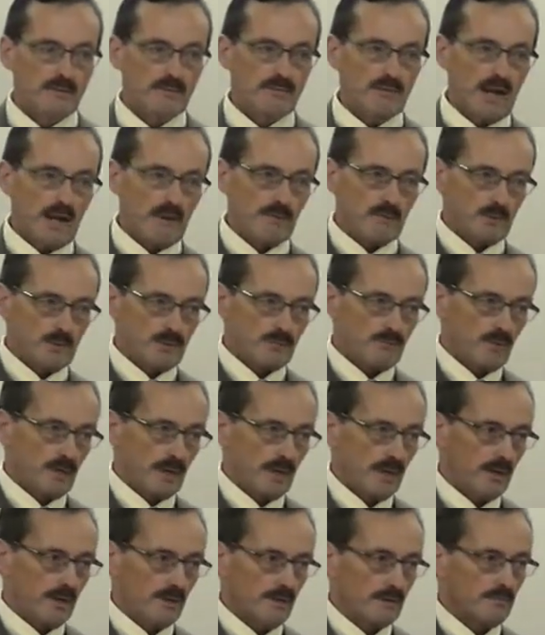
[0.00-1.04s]
that was
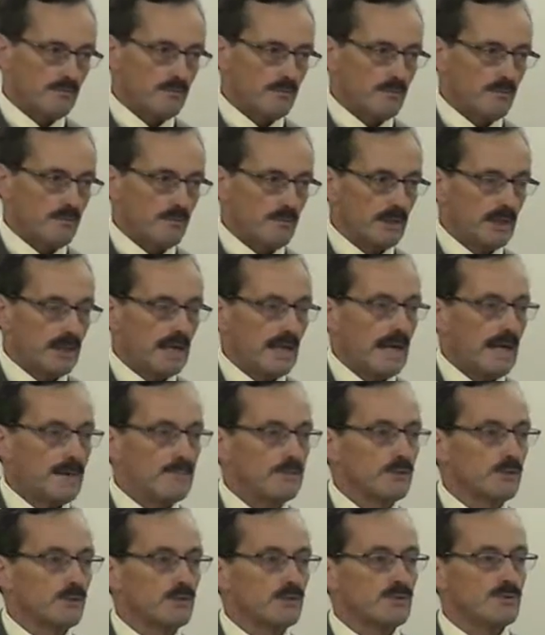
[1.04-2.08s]
where the
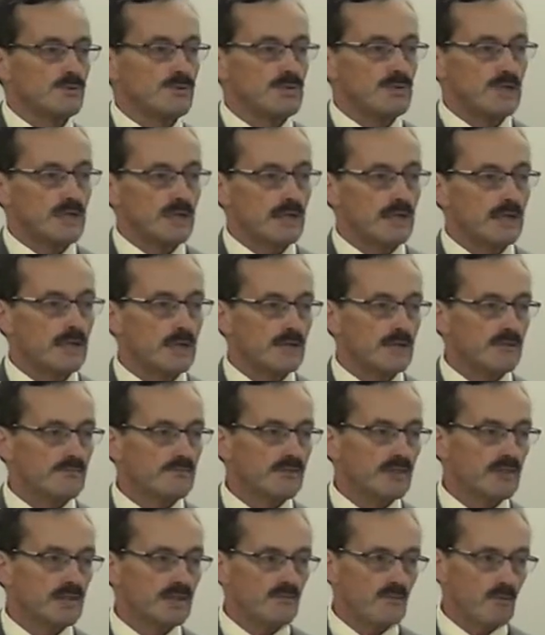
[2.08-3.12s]
capital city of
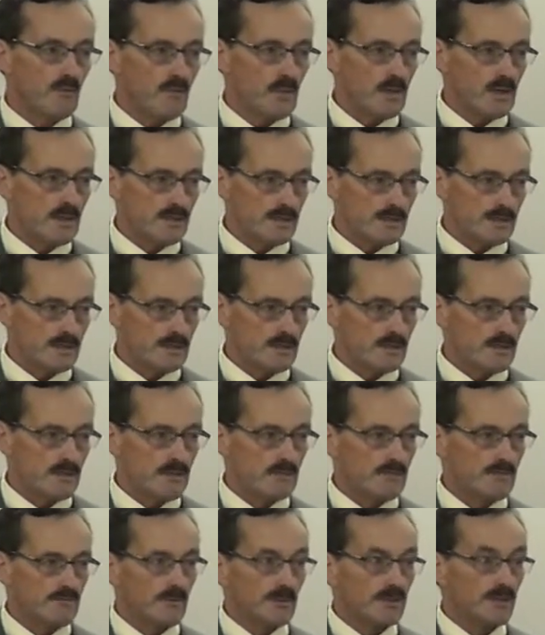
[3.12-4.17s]
Nineveh was
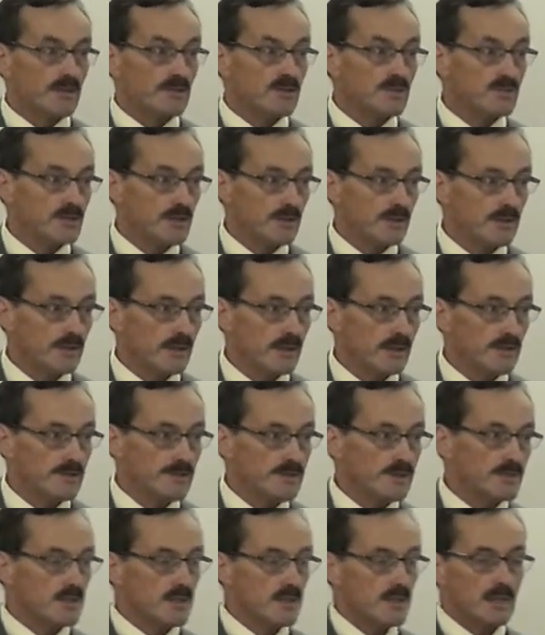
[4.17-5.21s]
for the
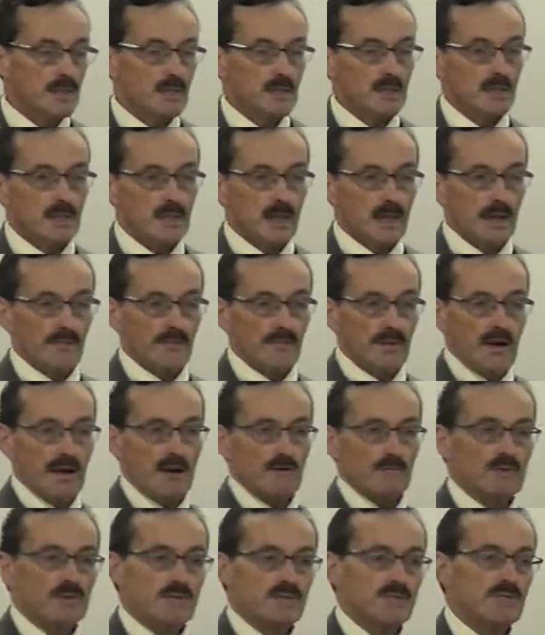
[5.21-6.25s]
Assyrians and that
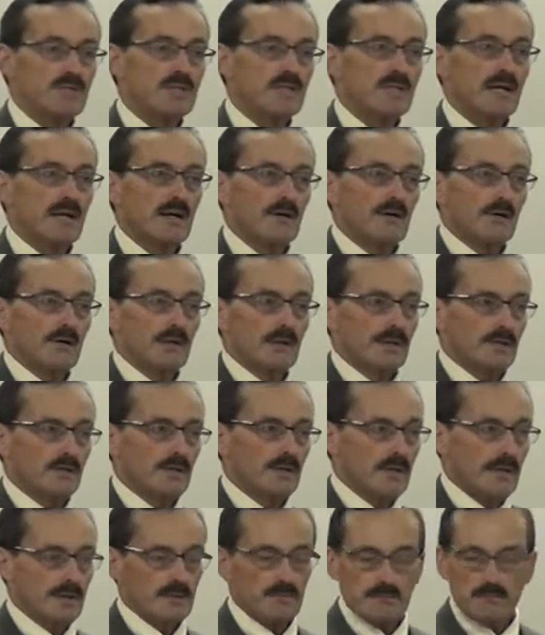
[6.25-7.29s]
was the area
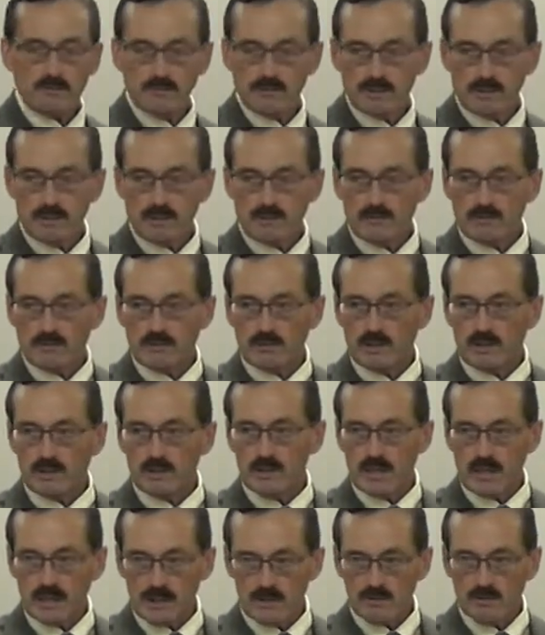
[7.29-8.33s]
the, uh, the, the
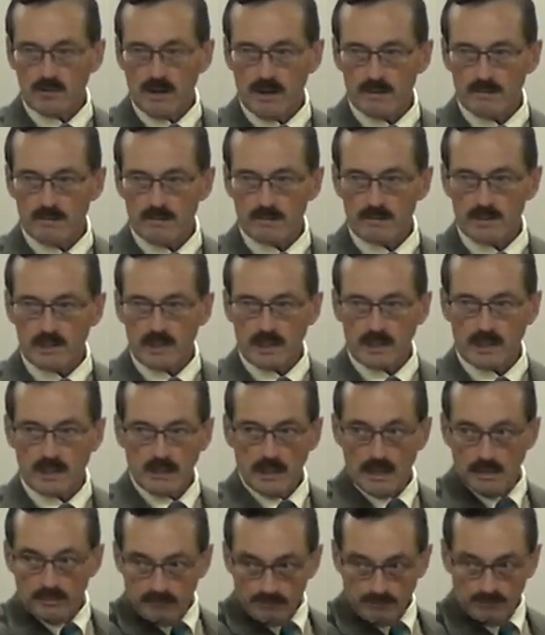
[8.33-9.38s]
ten tribes were taken.
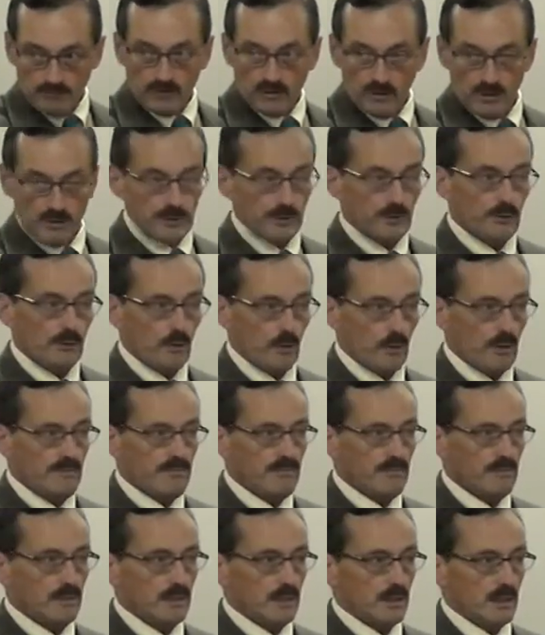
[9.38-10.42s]
Up further
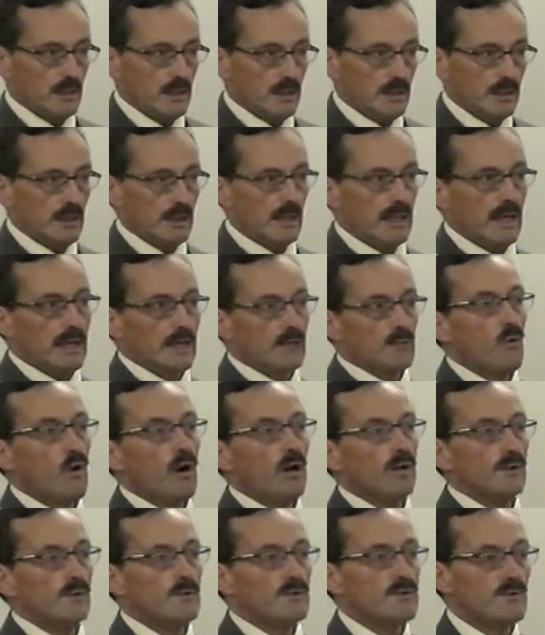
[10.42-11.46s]
north, in the
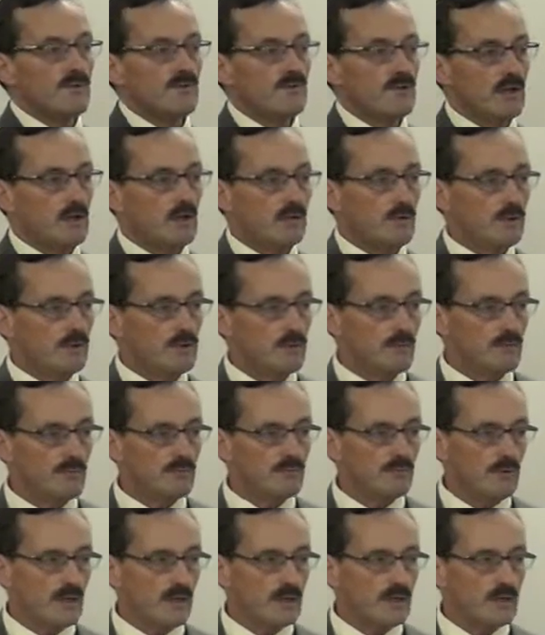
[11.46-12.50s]
headwaters of the
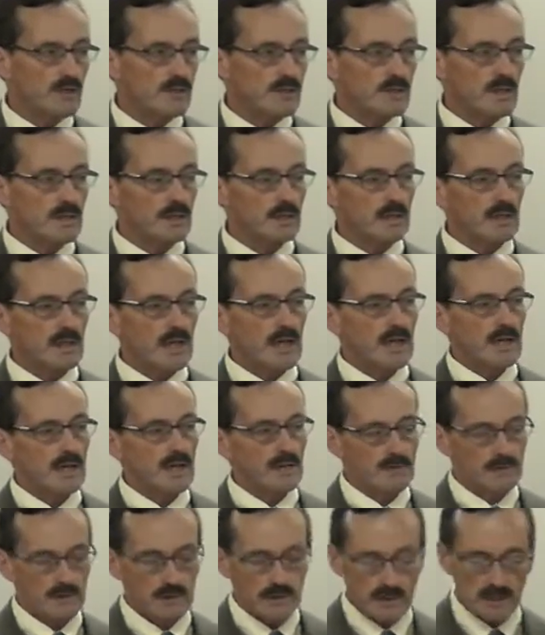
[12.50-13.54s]
Euphrates and the,
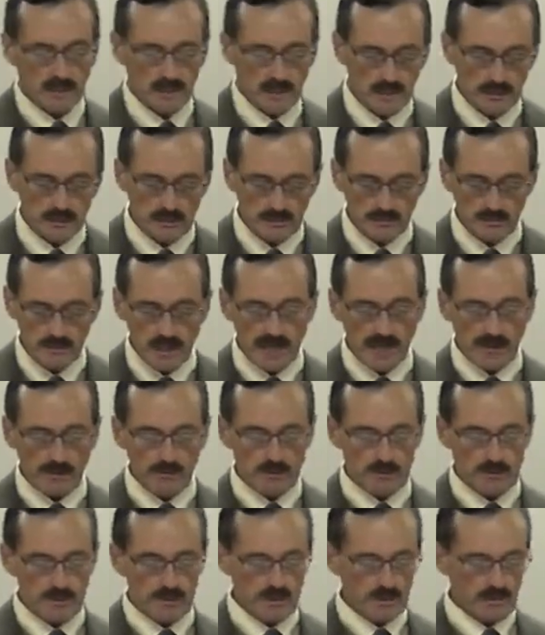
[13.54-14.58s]
and the uh,
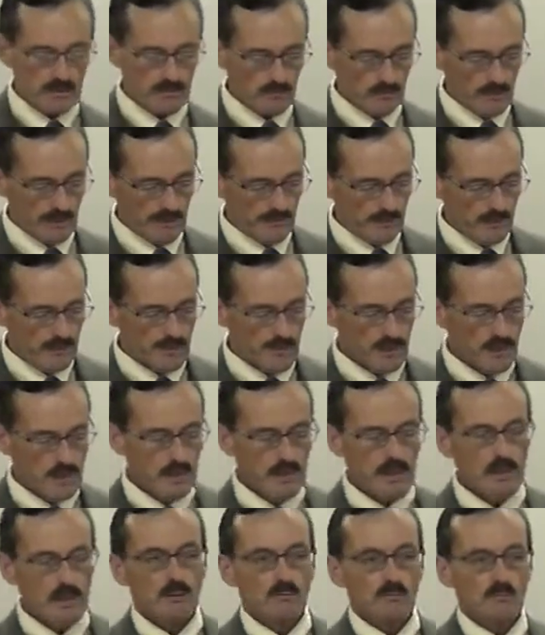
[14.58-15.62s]
Tigris rivers,
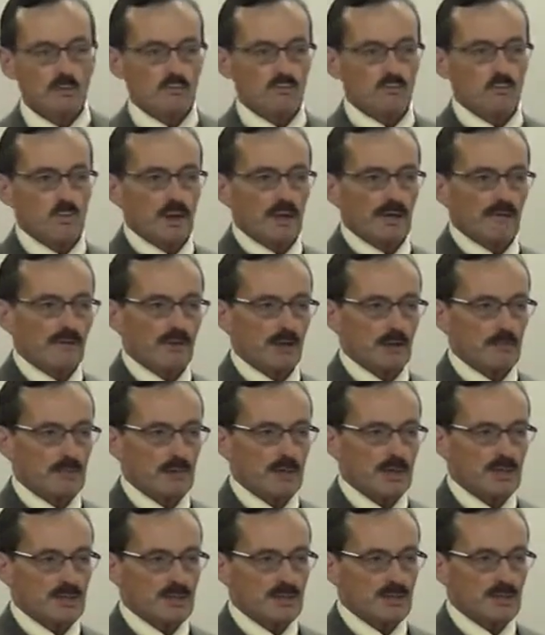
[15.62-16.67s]
was one of their
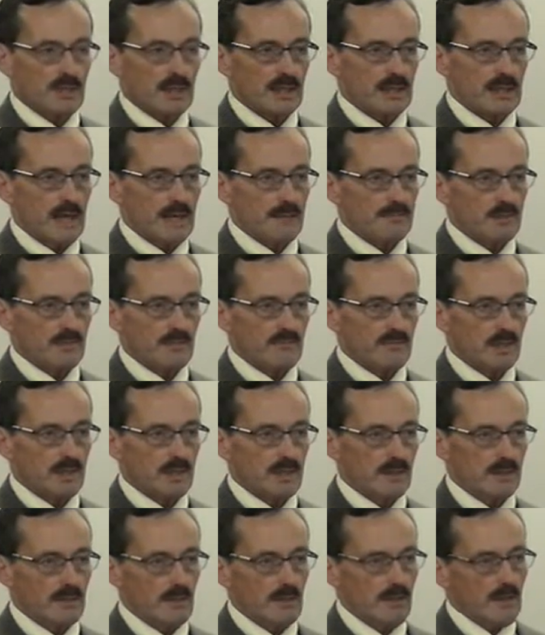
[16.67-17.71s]
places of
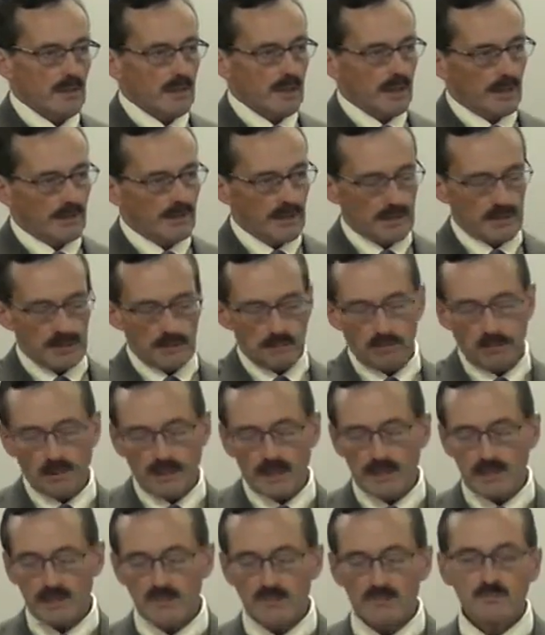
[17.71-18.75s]
captivity. Another
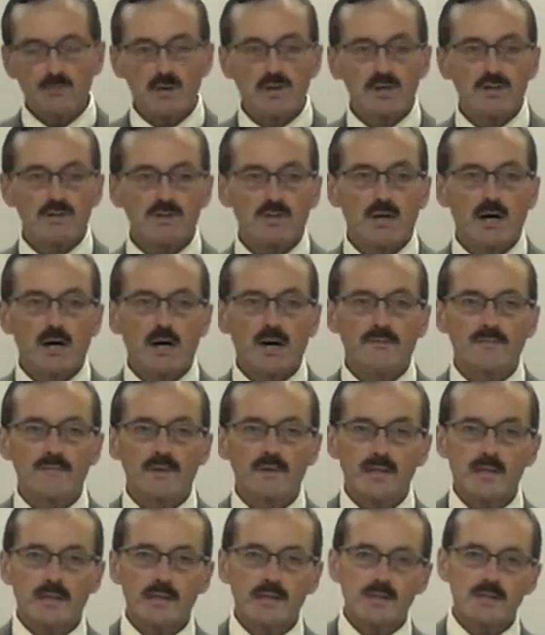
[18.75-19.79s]
place was on the
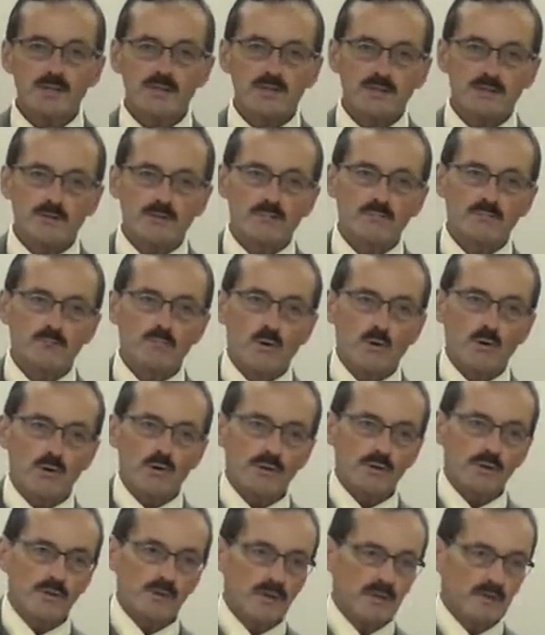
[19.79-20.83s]
eastern
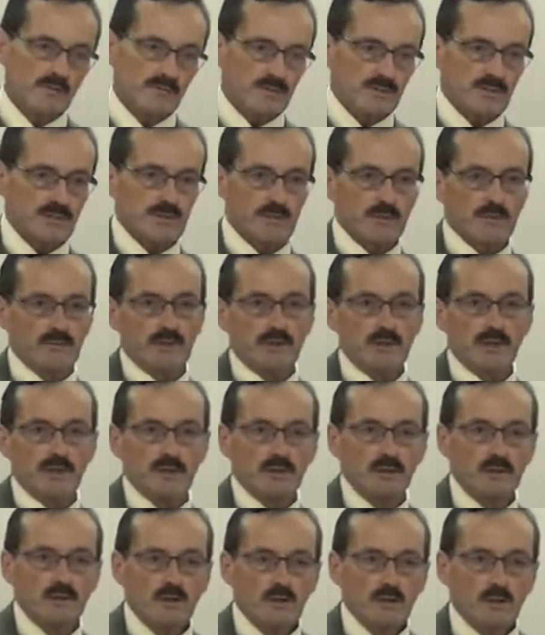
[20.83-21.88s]
border of
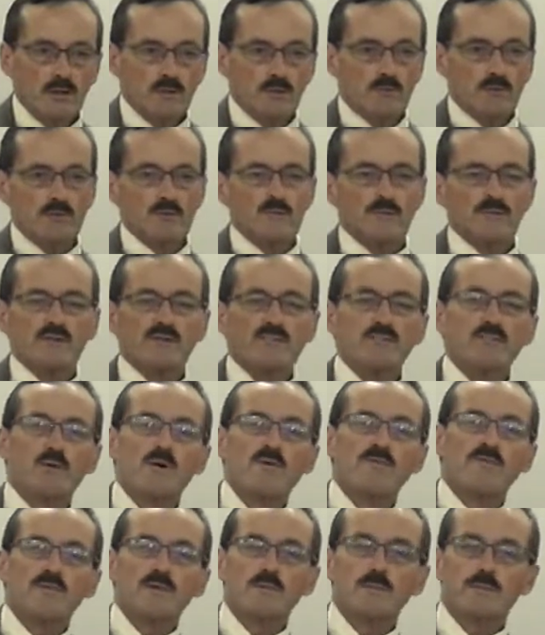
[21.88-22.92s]
Assyria, which would have
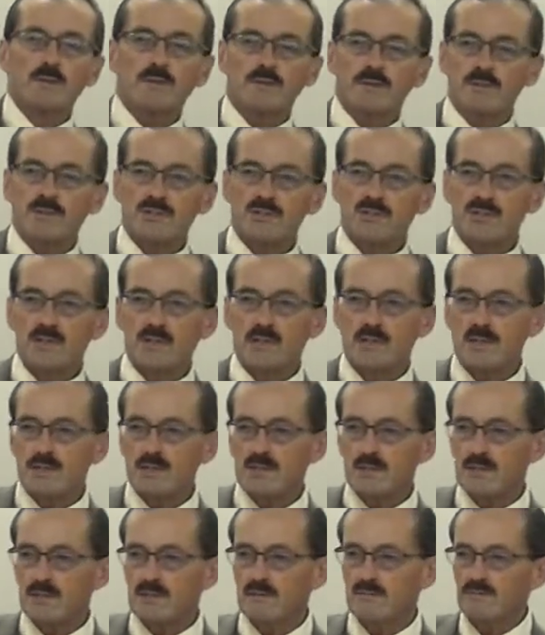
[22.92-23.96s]
put them in the
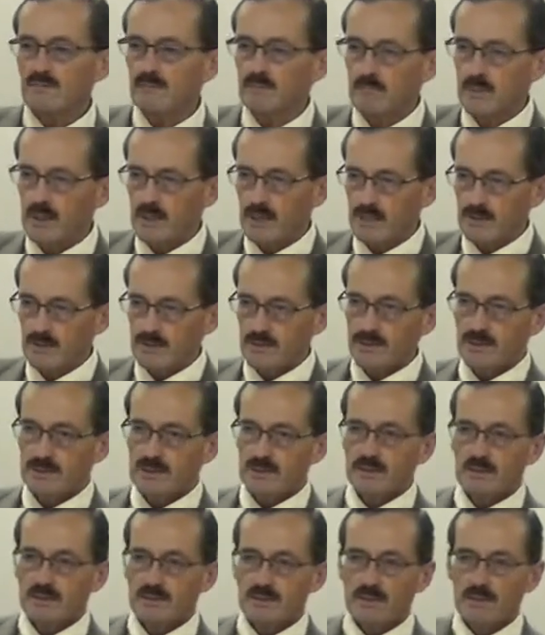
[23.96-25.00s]
cities of the Medes.